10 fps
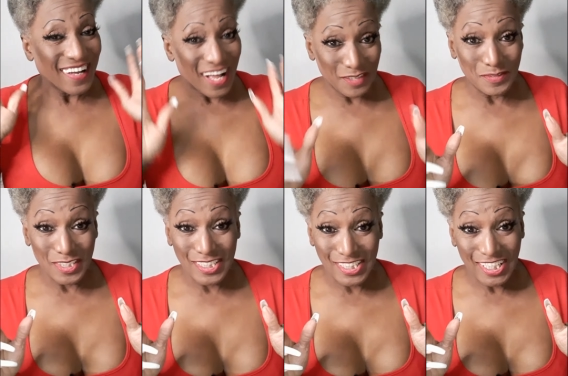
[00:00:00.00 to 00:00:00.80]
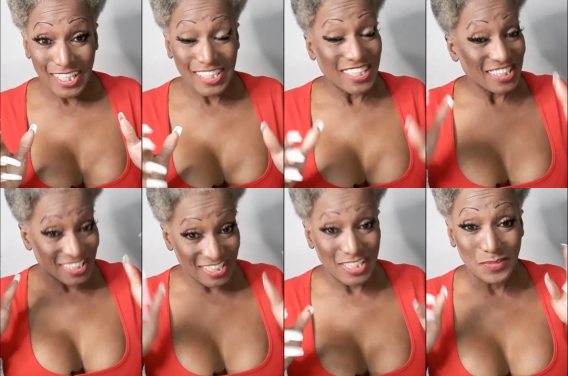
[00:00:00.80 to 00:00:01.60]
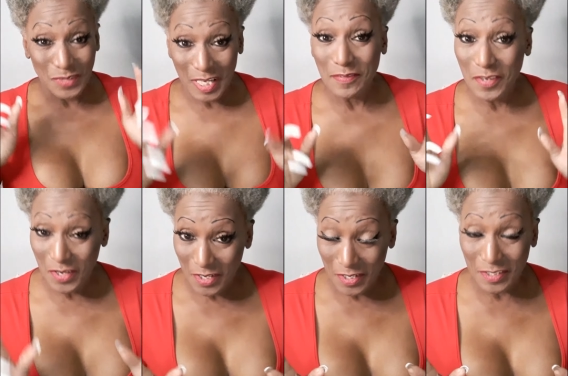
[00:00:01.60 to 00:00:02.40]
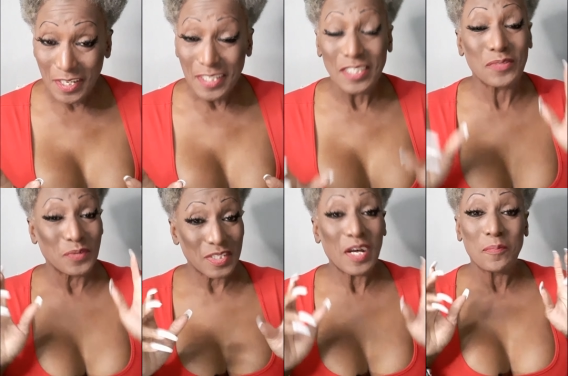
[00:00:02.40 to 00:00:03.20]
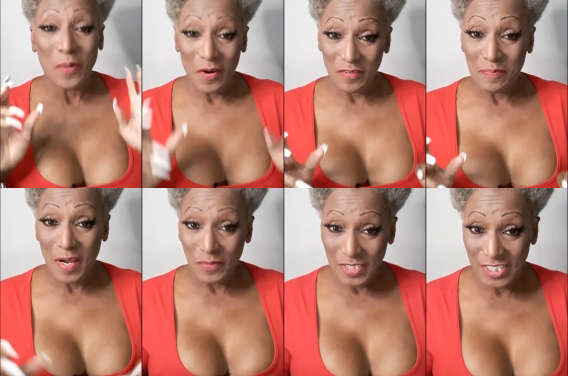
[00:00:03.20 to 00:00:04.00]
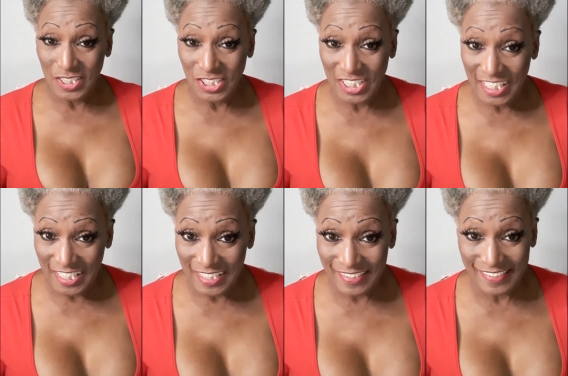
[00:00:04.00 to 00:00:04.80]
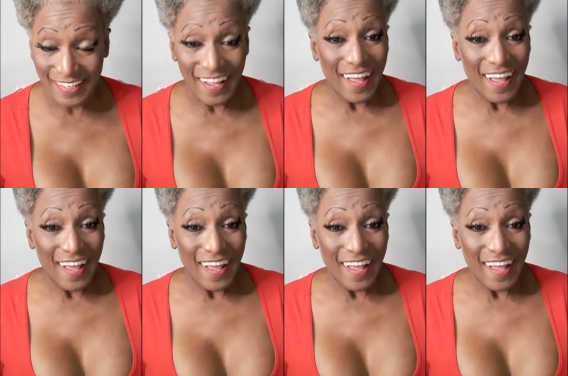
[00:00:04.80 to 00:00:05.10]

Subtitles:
I'm just saying that this is what I've heard. This is what a part of my research is.